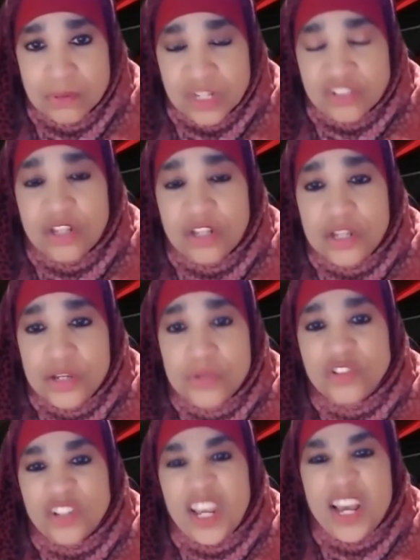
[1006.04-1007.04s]
Instead of
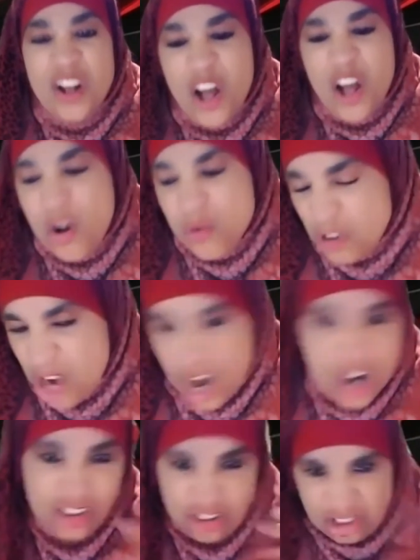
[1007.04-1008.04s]
you saying, oh,
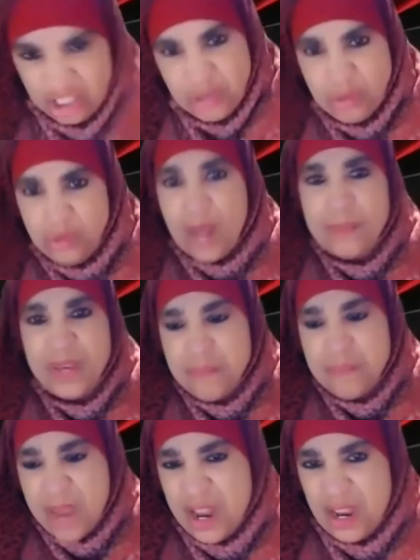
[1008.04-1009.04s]
curse you. I
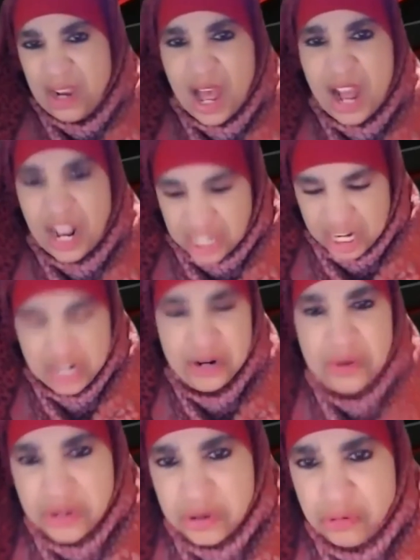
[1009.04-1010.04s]
mean, may Allah
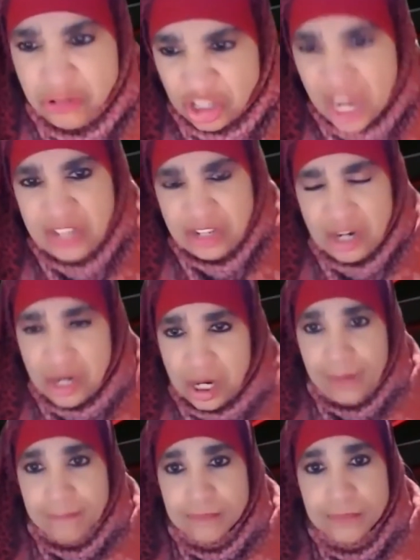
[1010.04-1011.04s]
kill you,
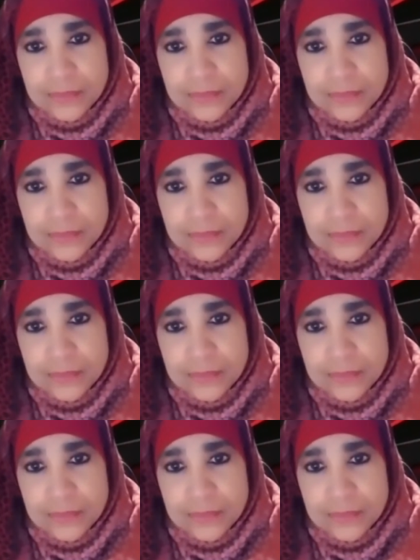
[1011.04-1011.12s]
shaitan.